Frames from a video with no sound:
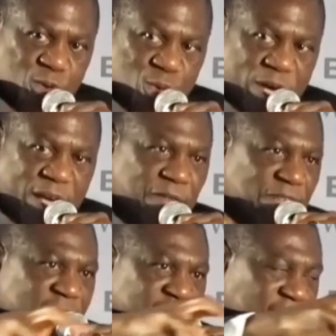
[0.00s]
to
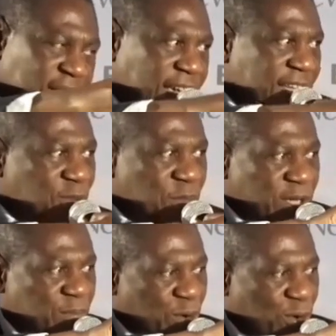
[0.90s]
have this
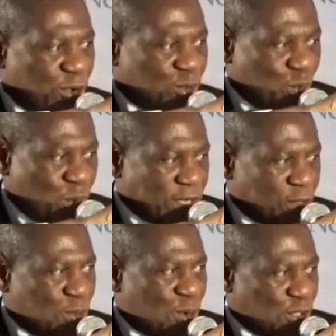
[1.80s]
engagement because we
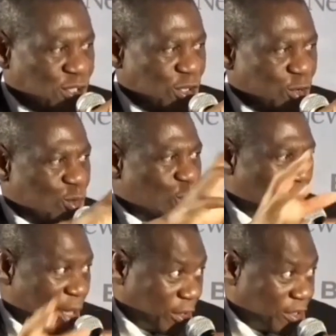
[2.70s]
want to continue
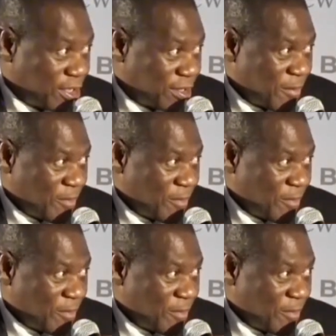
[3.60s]
to build.